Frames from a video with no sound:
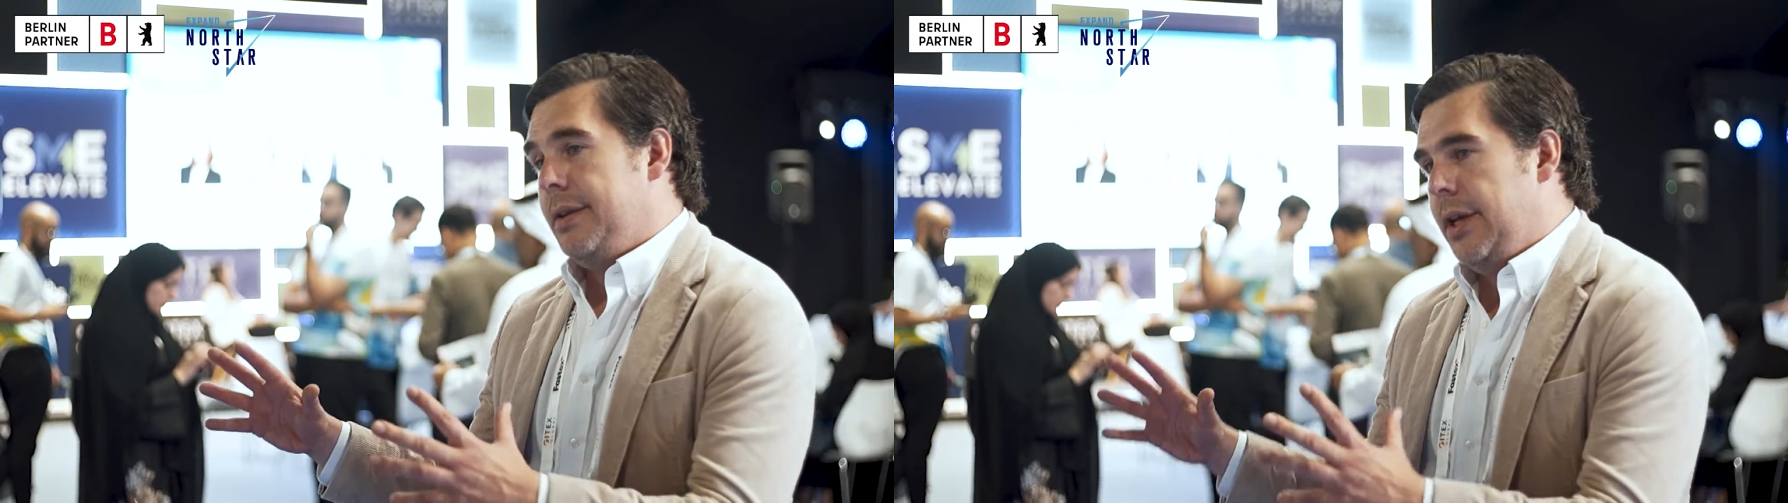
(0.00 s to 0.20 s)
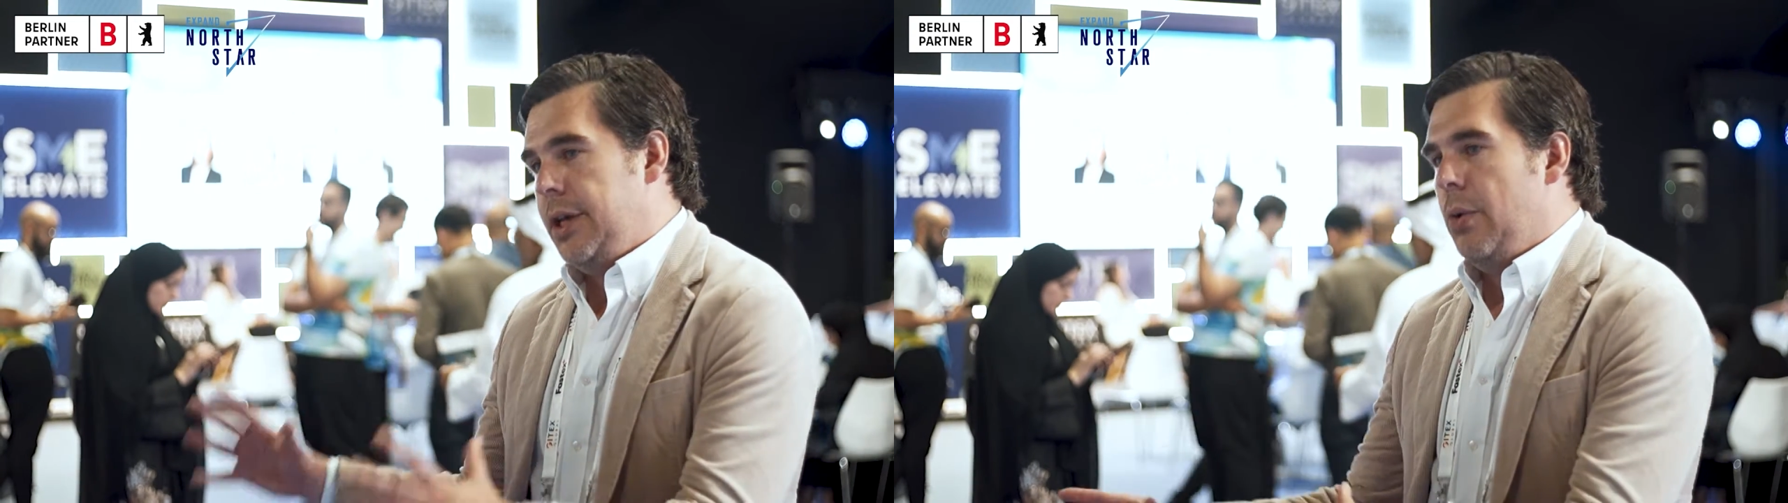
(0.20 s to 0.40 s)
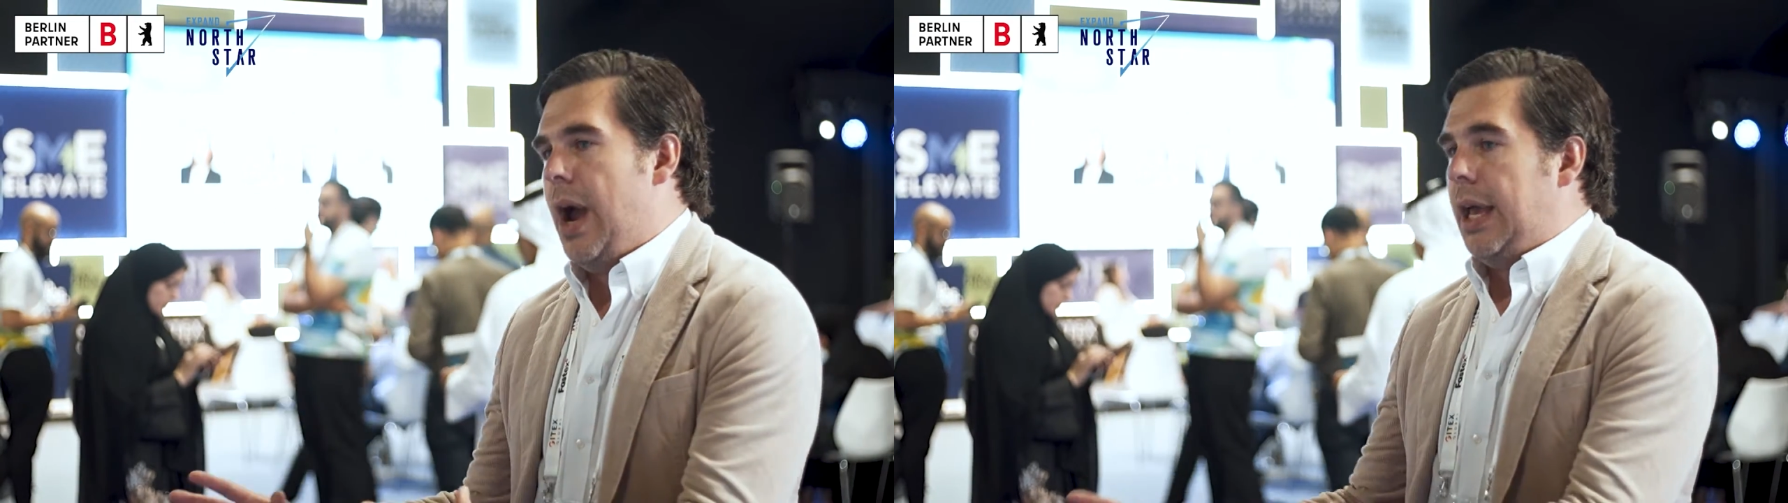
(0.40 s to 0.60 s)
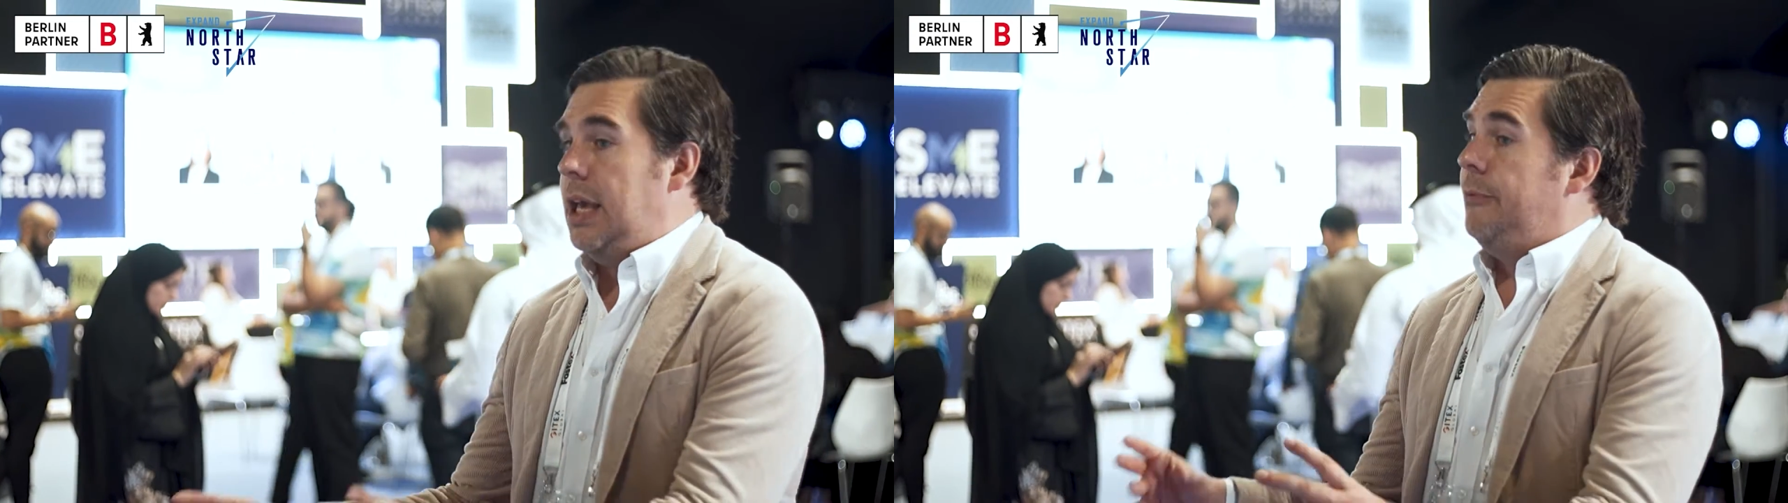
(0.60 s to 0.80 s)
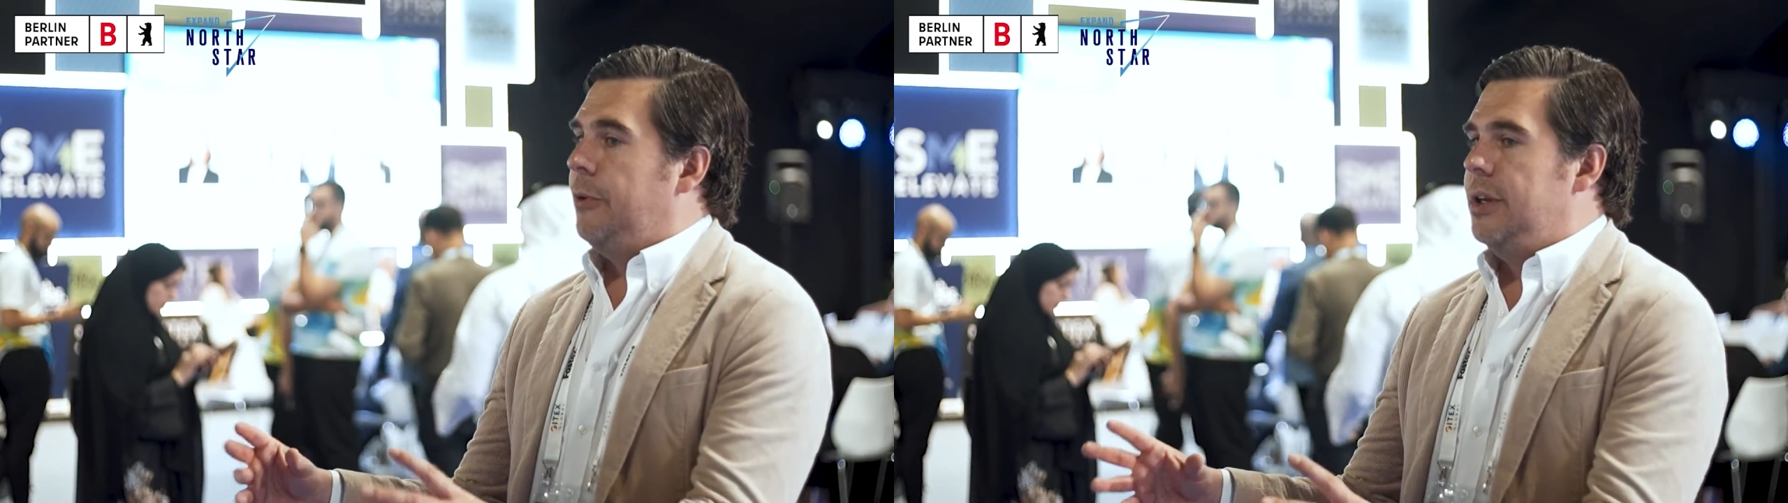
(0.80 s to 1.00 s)
the
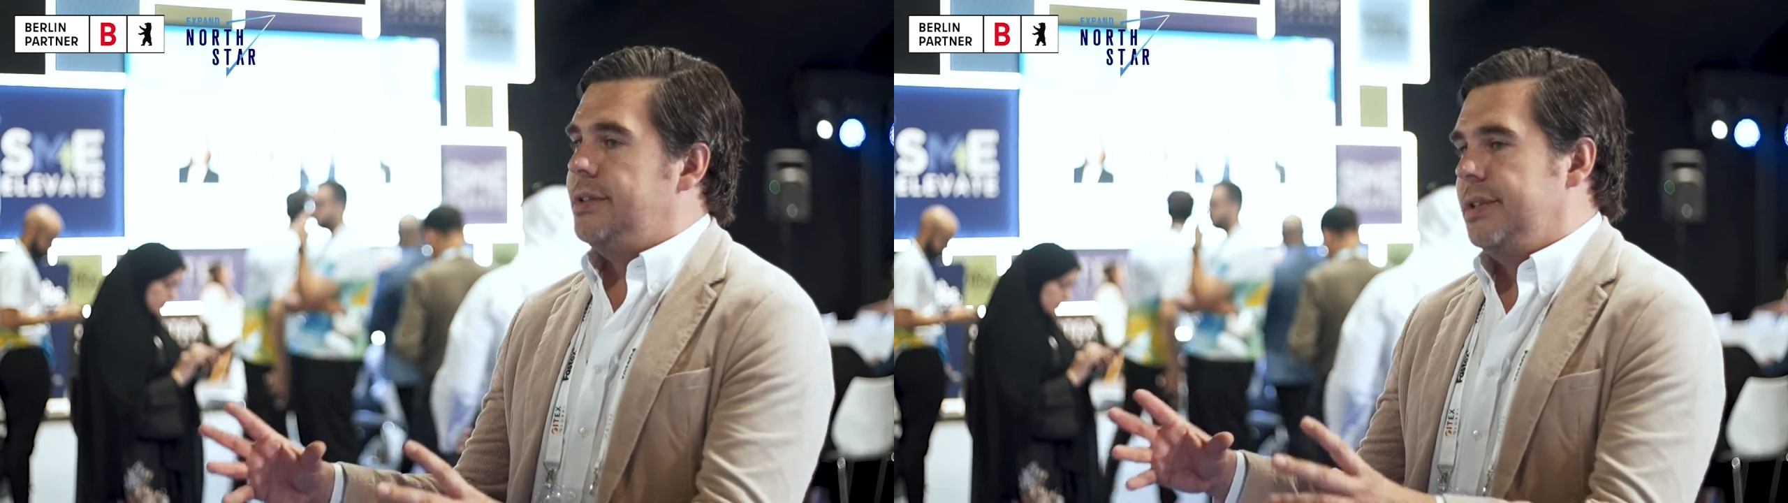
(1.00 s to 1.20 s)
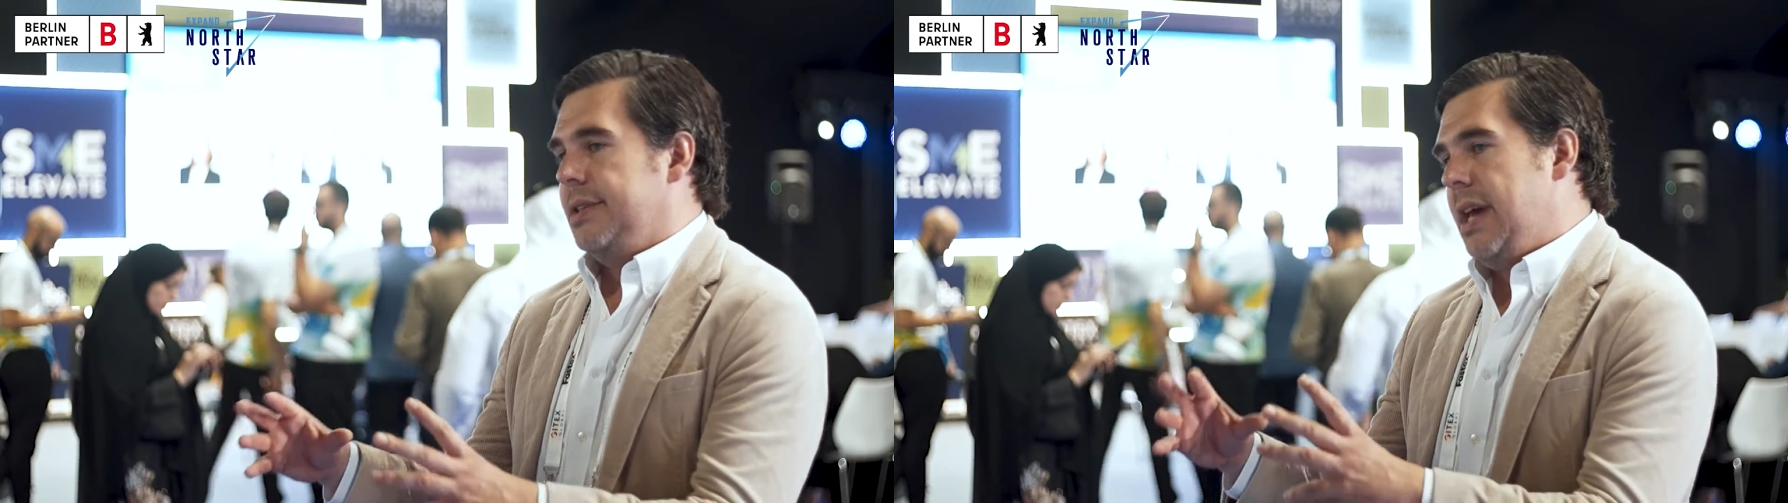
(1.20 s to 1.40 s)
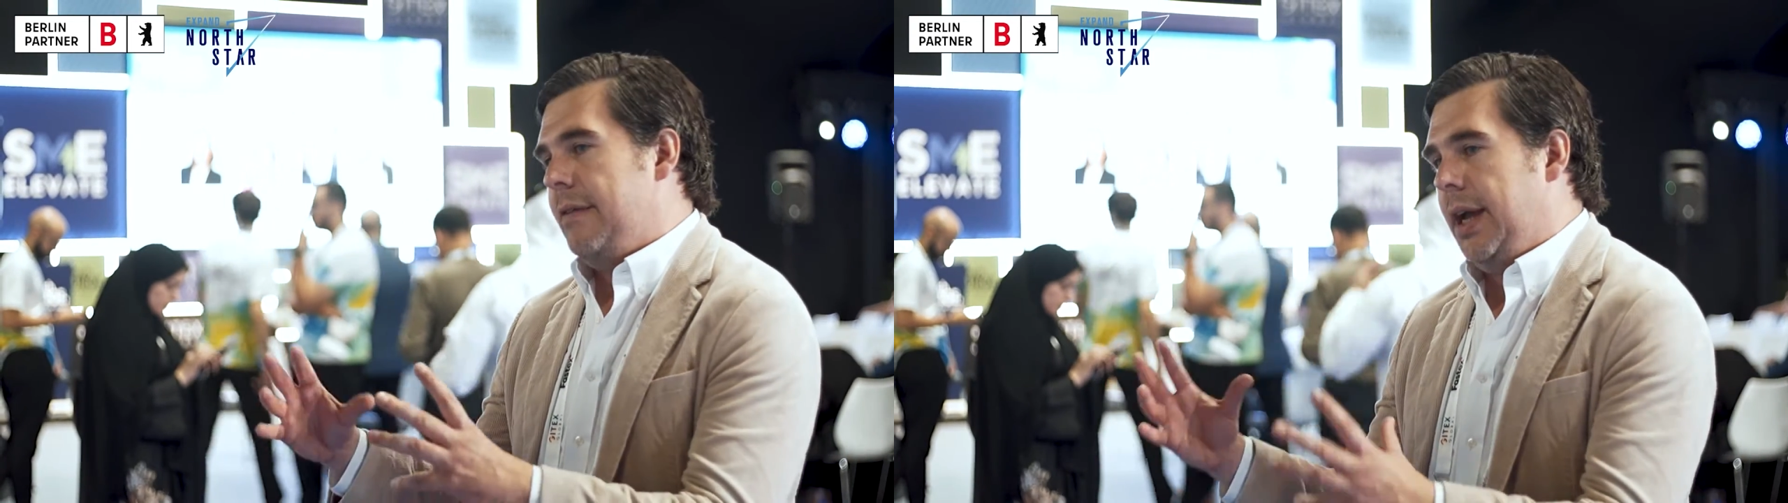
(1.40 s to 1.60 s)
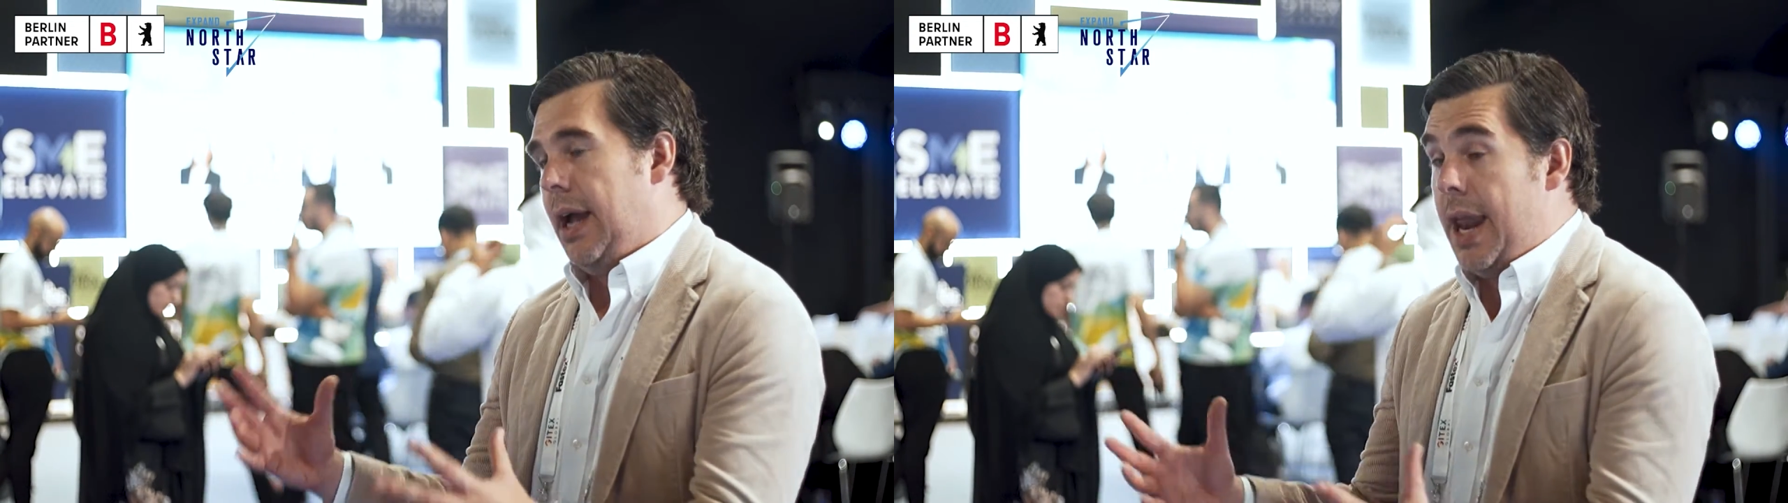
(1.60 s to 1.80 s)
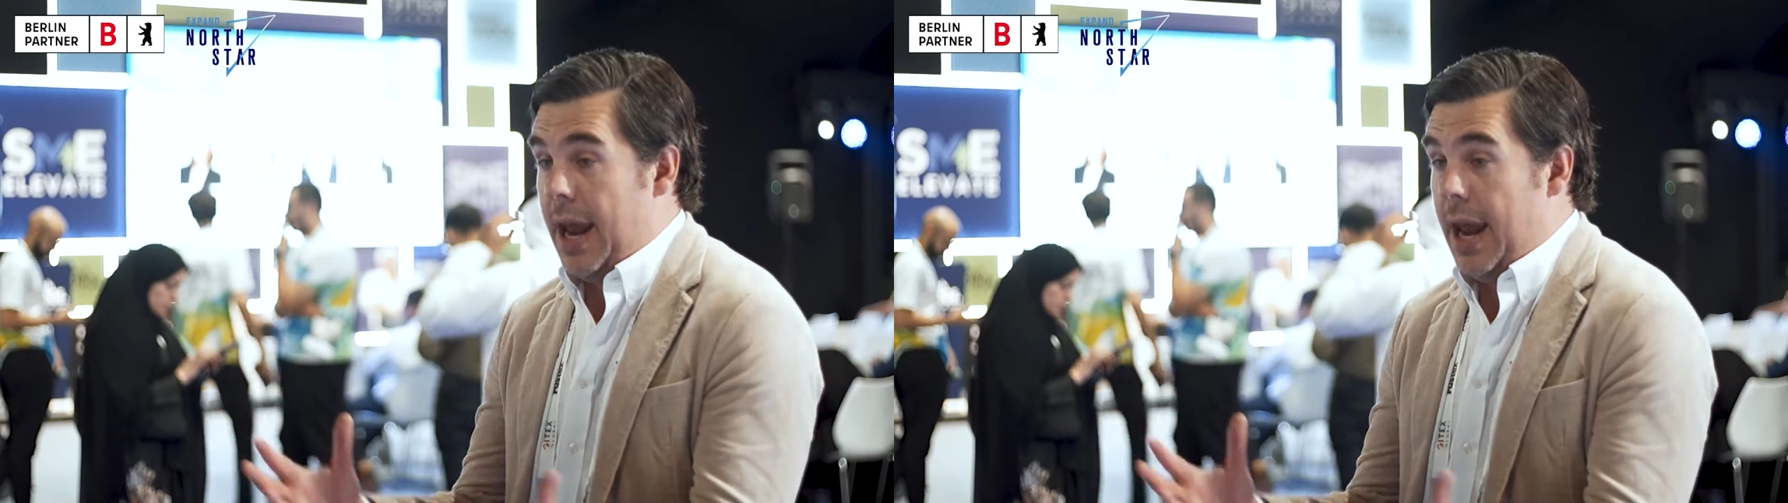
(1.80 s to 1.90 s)
UAE, for instance, is having